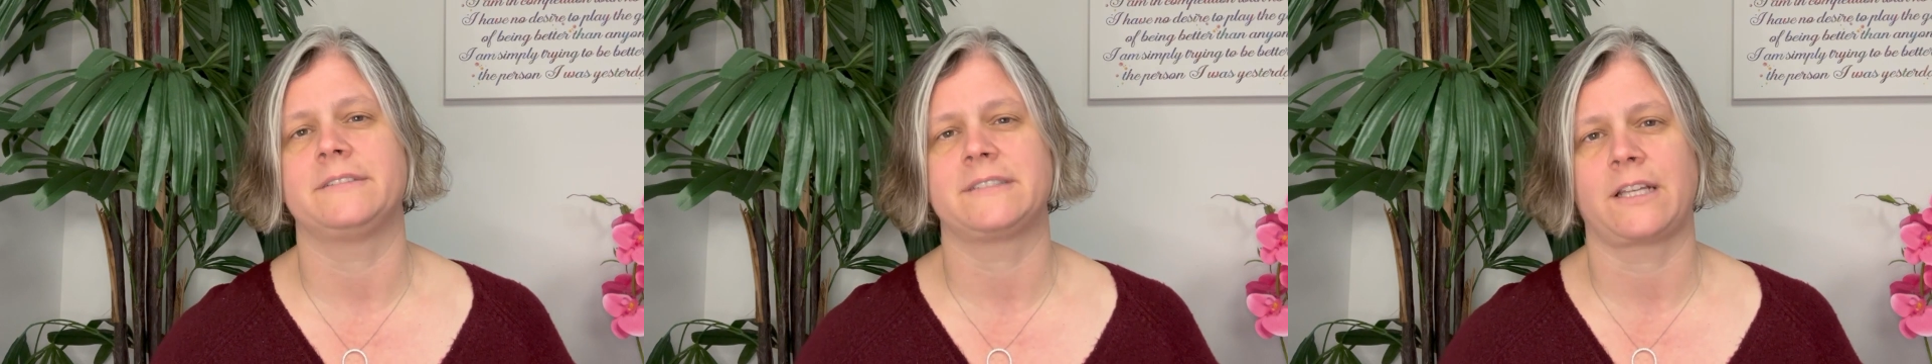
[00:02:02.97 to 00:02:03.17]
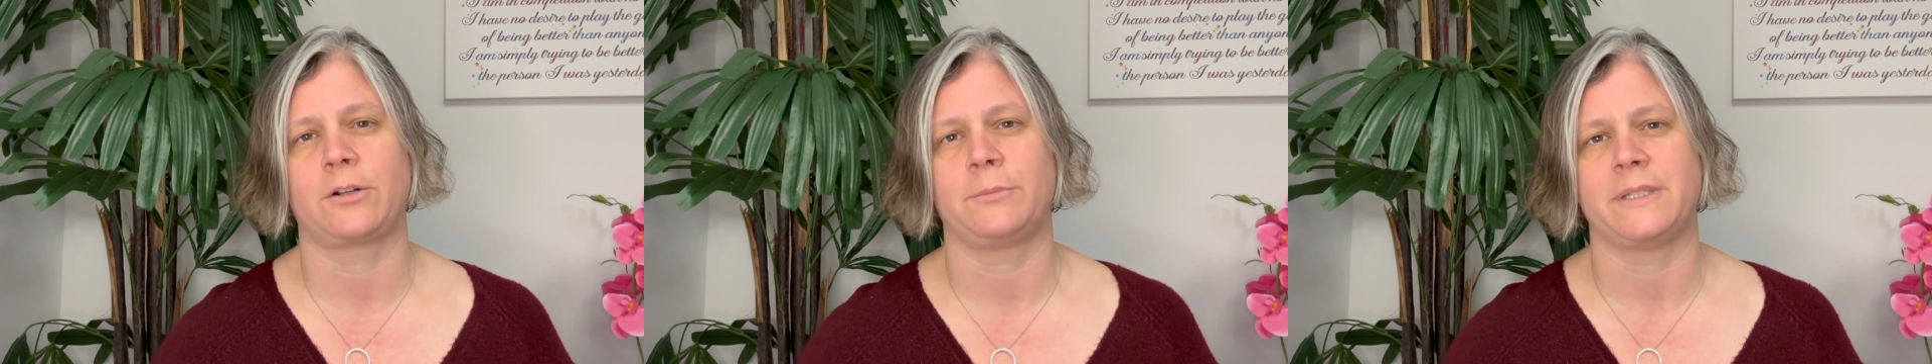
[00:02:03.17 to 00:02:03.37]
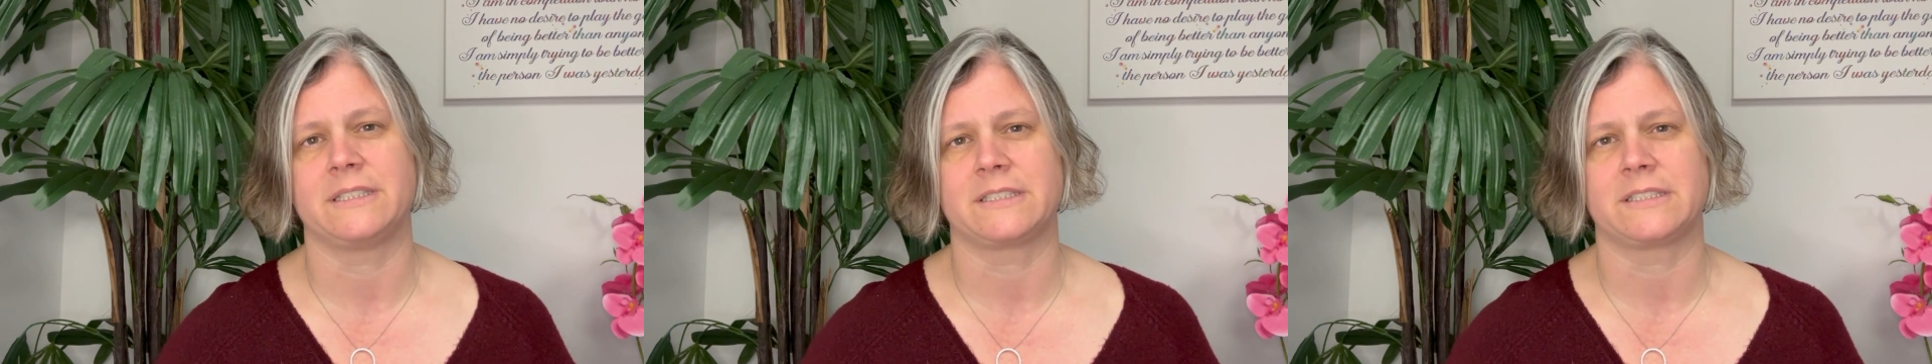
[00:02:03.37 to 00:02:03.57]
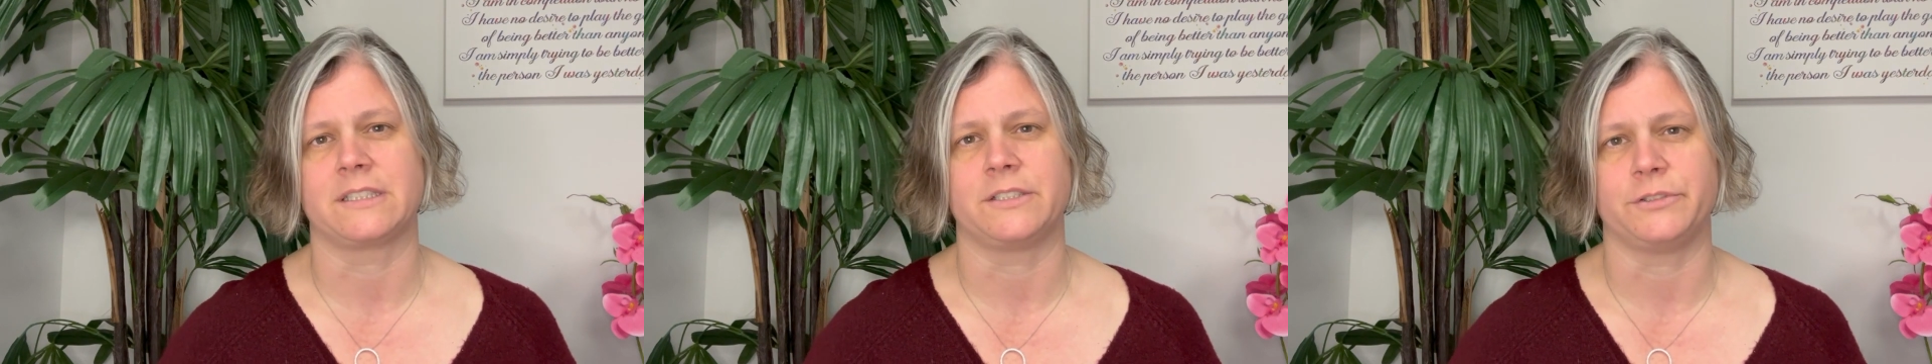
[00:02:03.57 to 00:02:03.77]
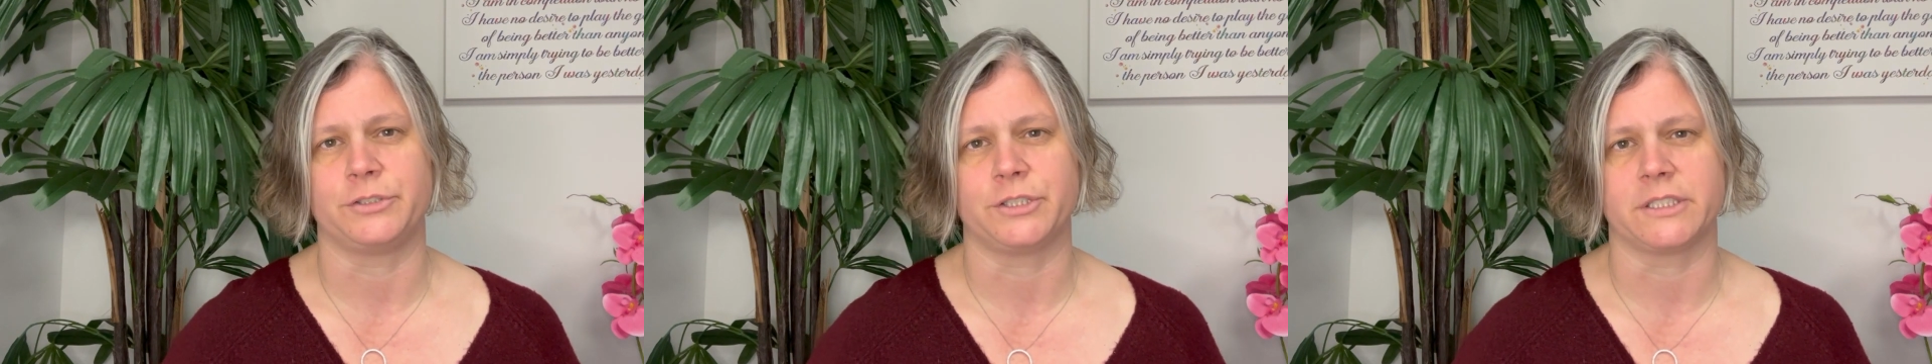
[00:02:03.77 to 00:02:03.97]
settlement
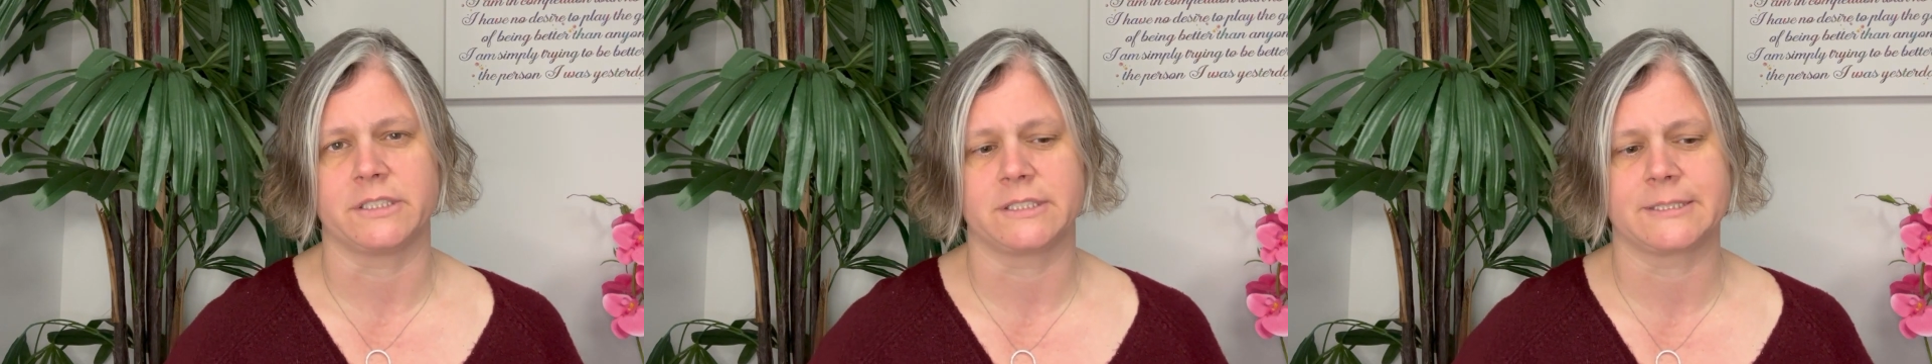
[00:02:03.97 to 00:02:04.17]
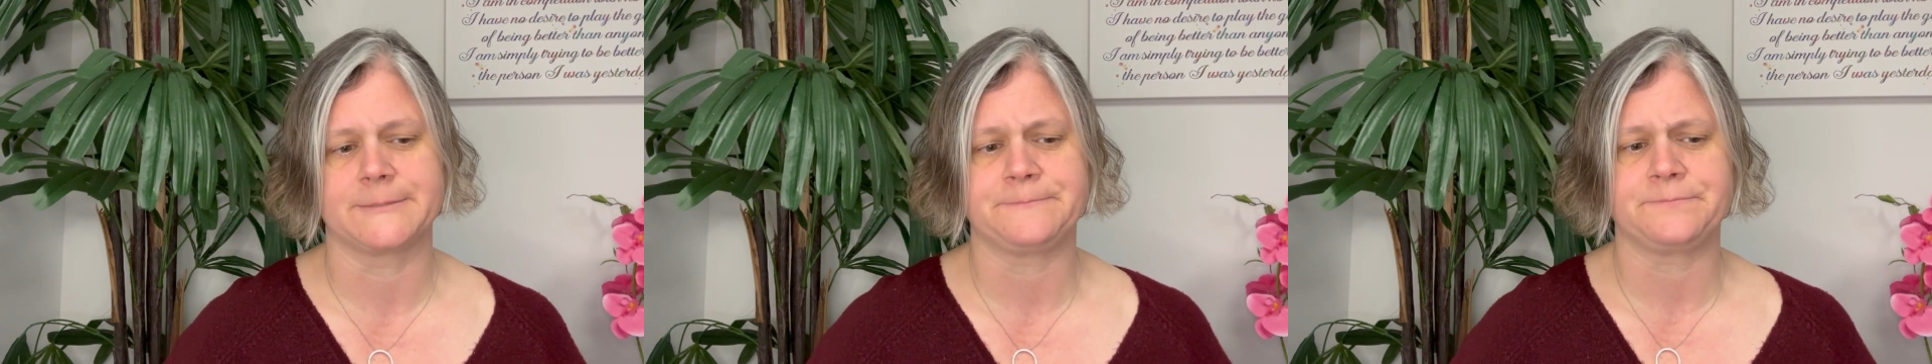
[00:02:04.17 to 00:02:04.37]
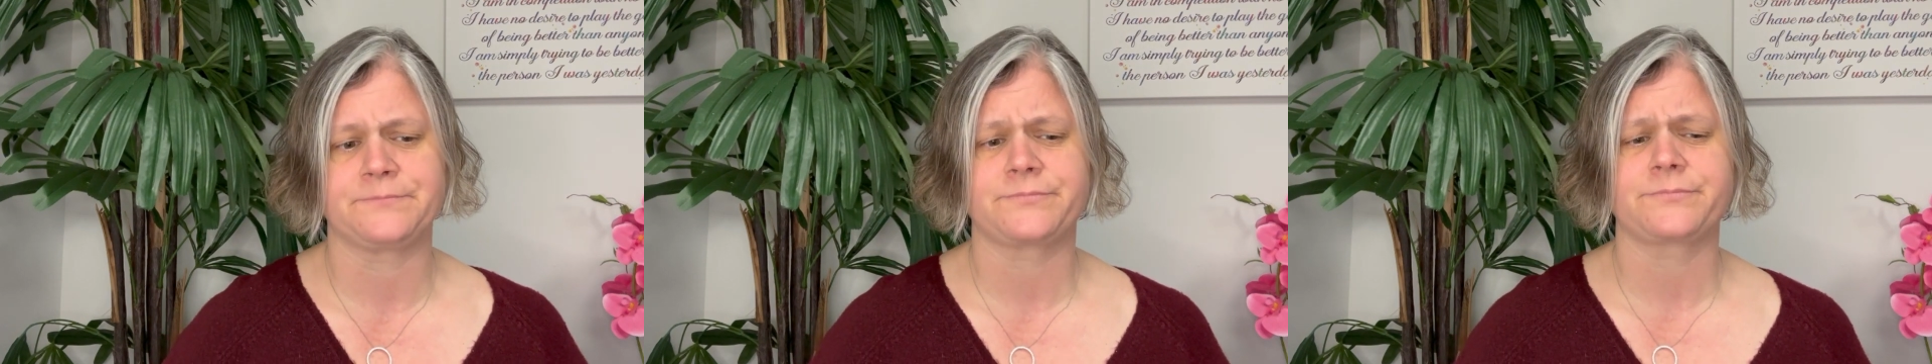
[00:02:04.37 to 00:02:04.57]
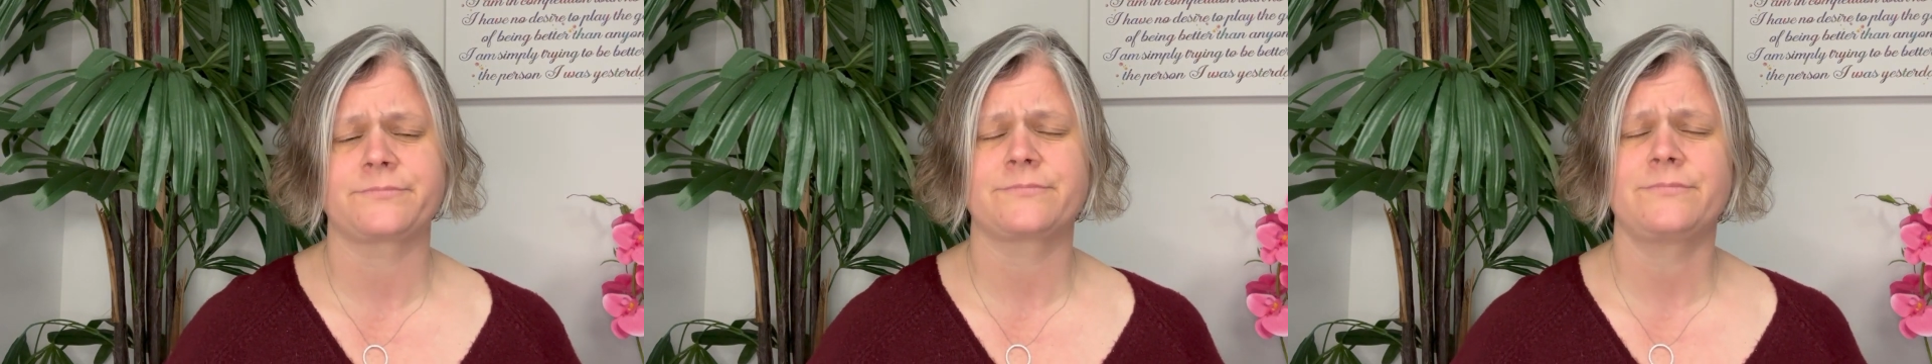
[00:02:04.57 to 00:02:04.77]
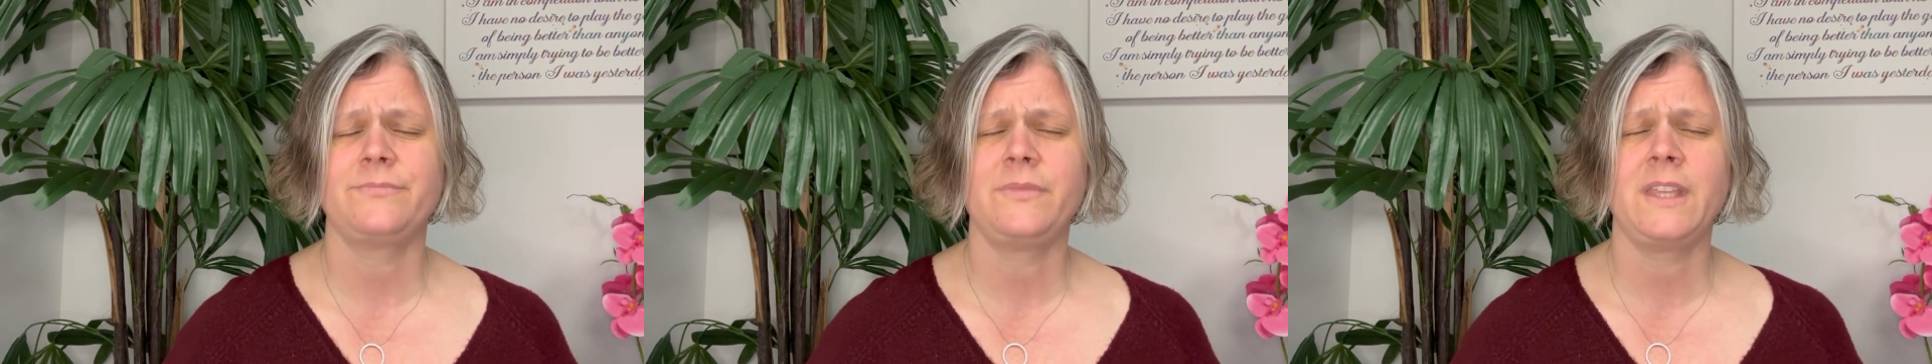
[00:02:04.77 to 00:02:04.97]
solutions.
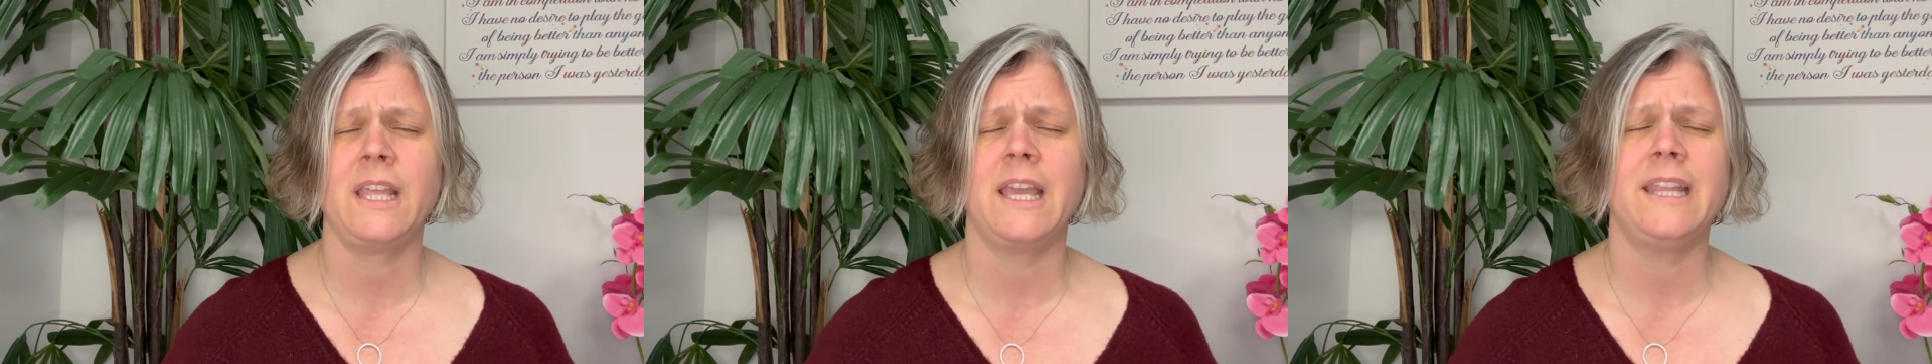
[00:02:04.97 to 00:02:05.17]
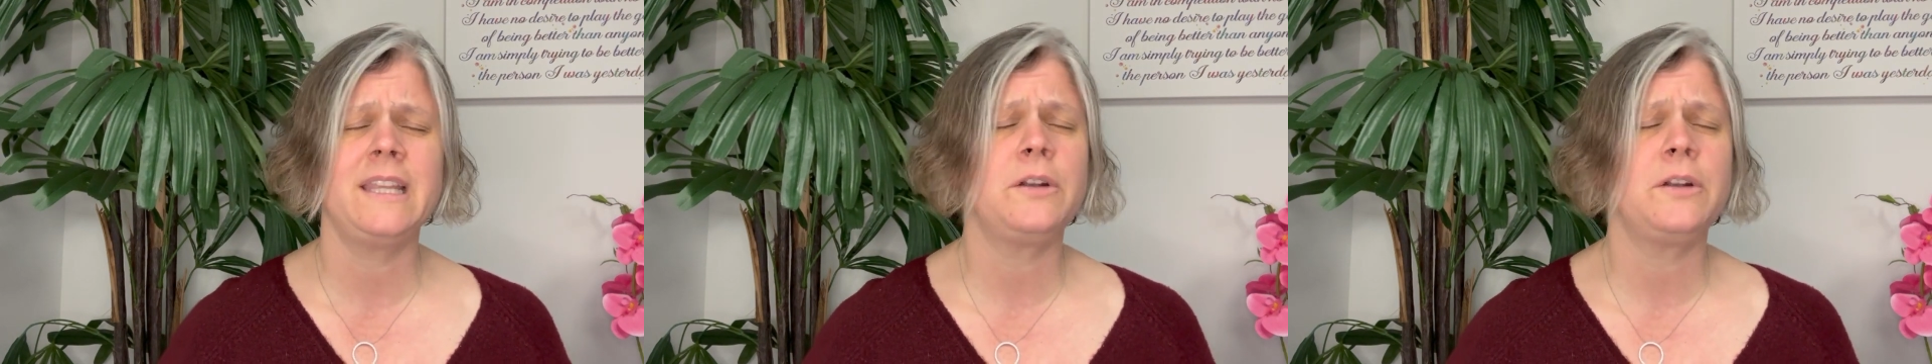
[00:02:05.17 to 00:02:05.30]
And